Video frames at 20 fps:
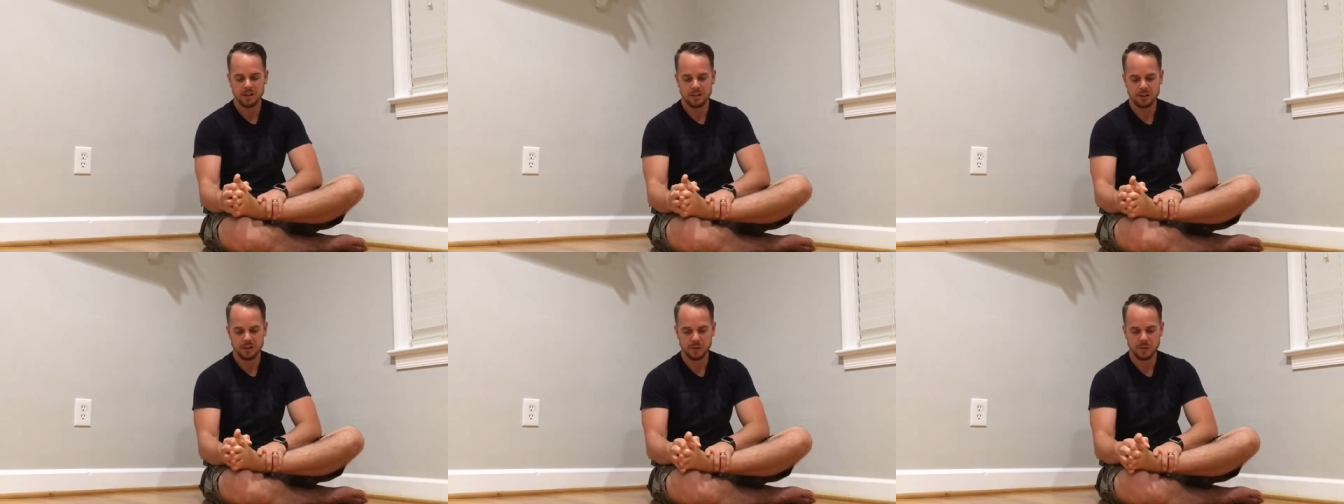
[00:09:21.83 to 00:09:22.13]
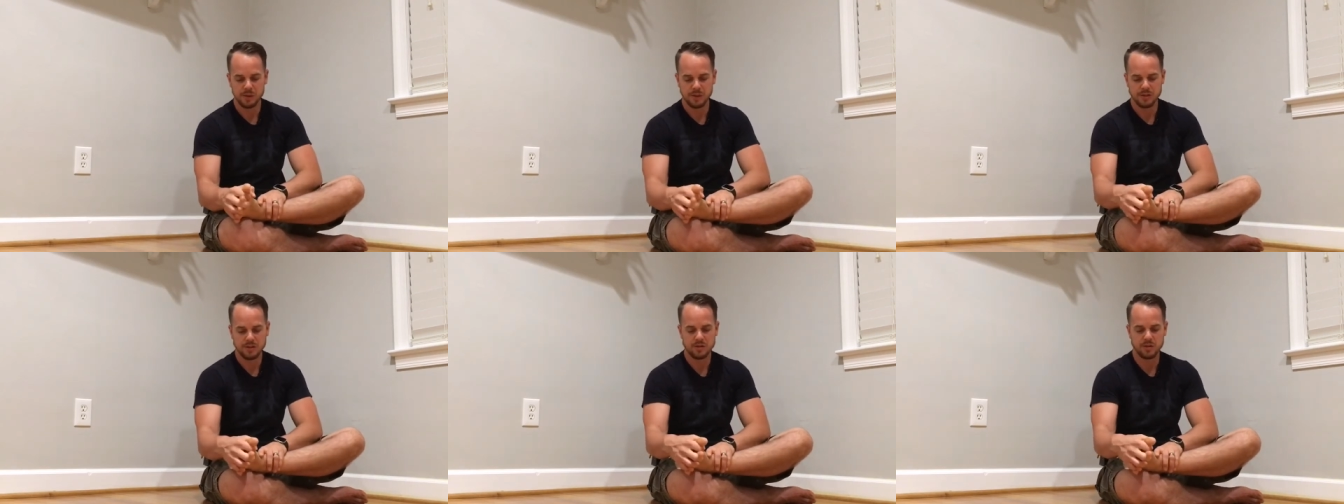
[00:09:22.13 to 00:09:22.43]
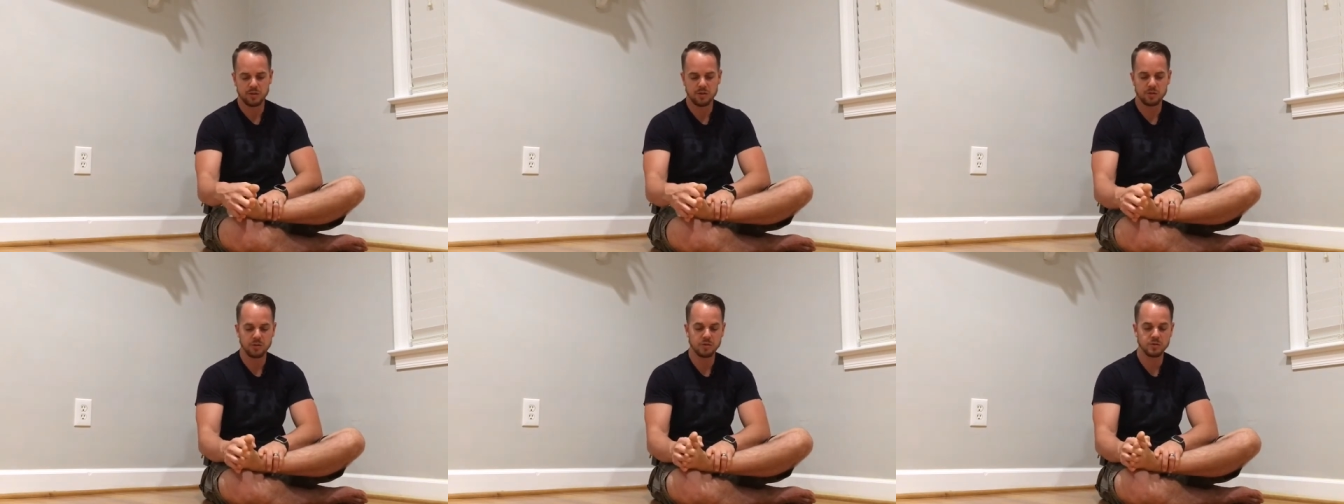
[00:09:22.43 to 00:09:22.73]
doing
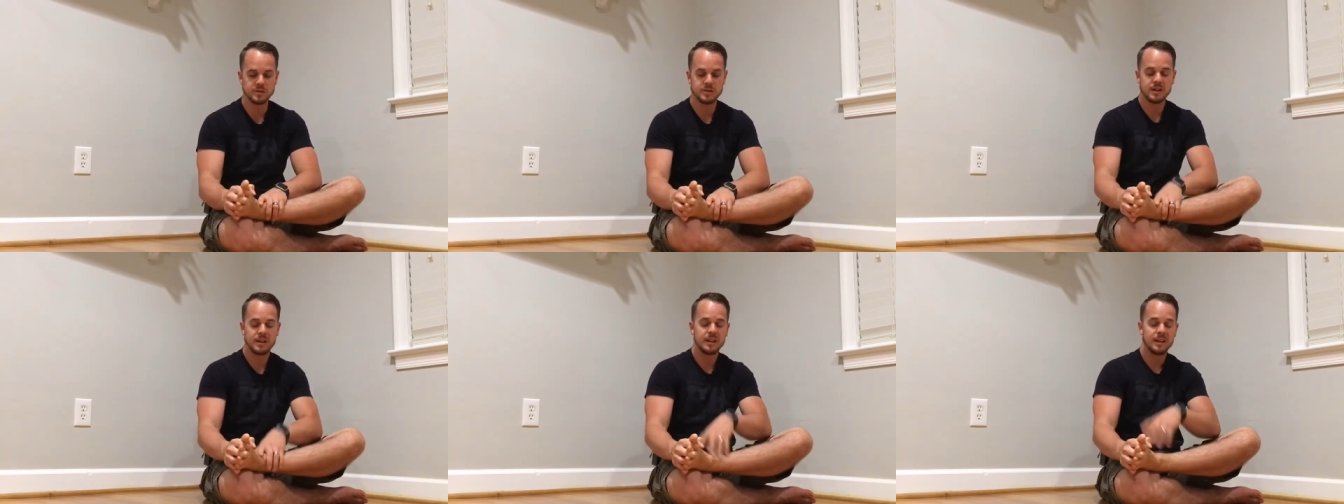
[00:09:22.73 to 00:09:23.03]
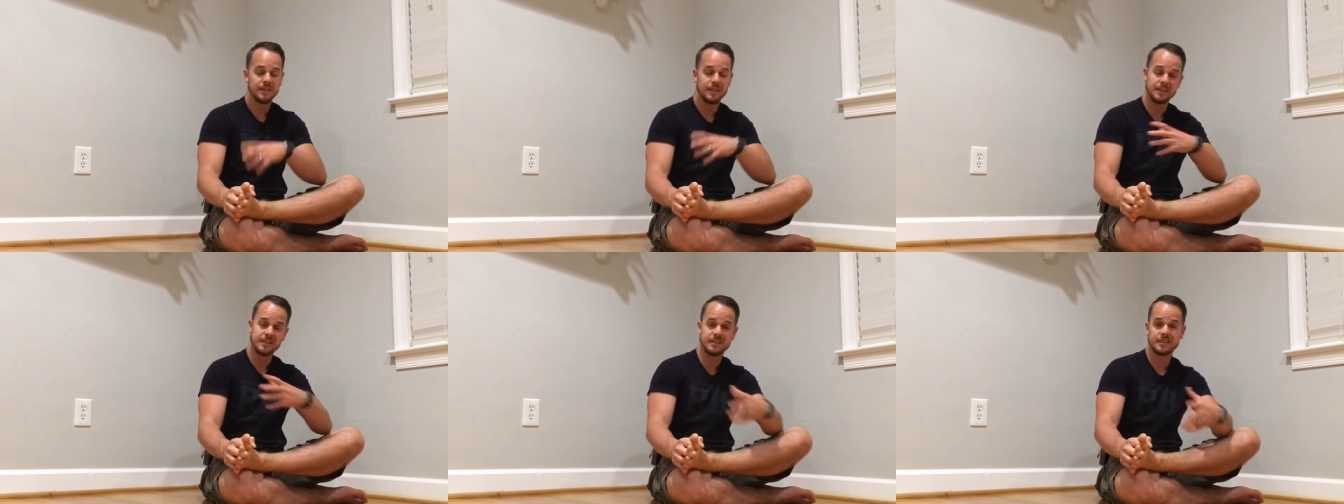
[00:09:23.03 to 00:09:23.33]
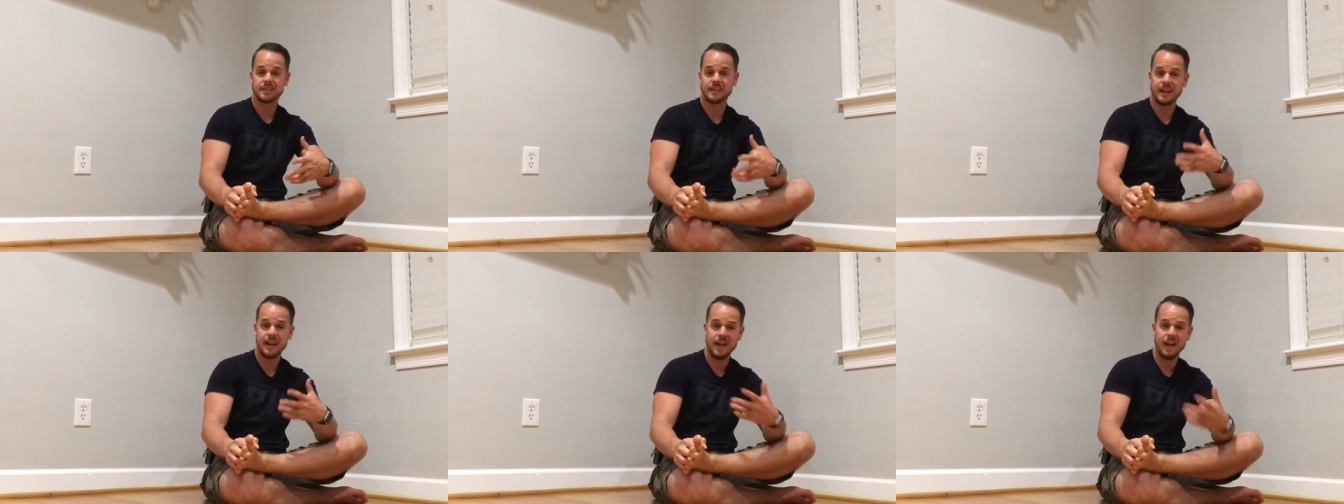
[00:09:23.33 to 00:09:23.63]
circles this is
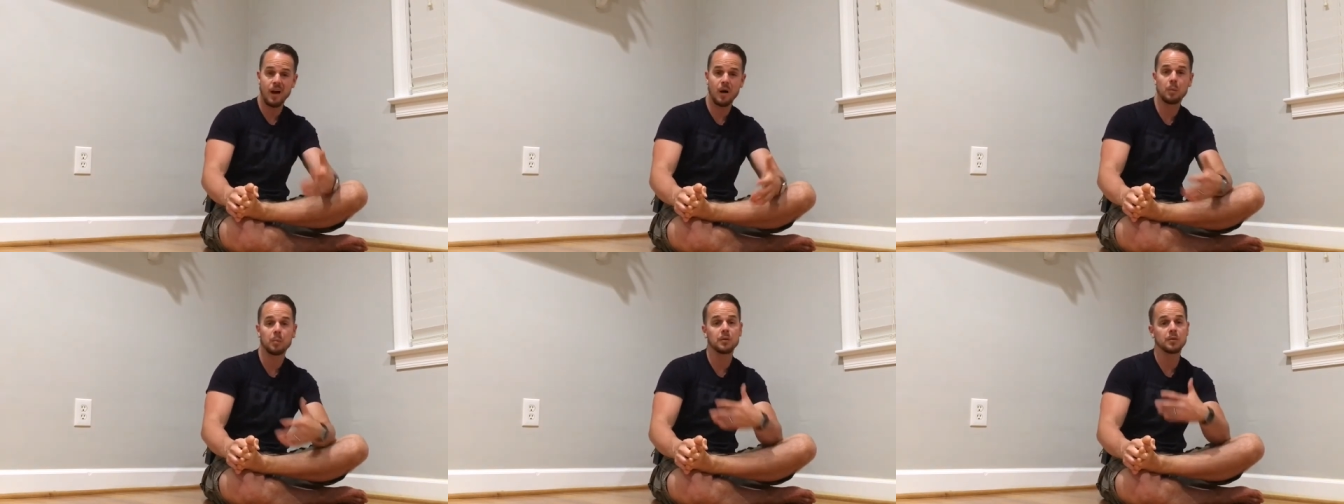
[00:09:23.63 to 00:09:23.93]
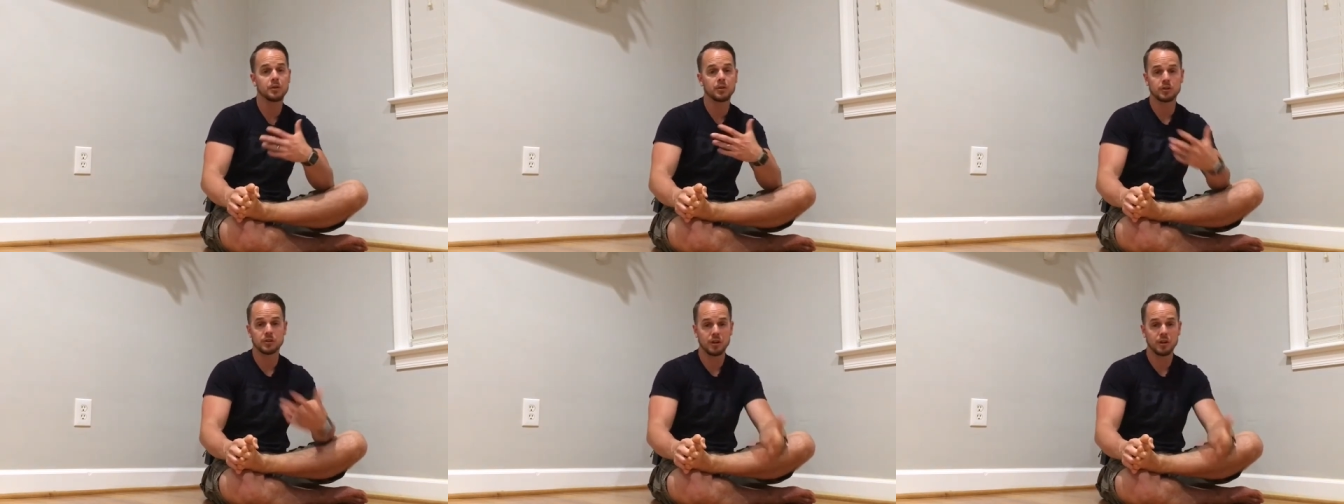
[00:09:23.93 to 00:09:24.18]
going to help with your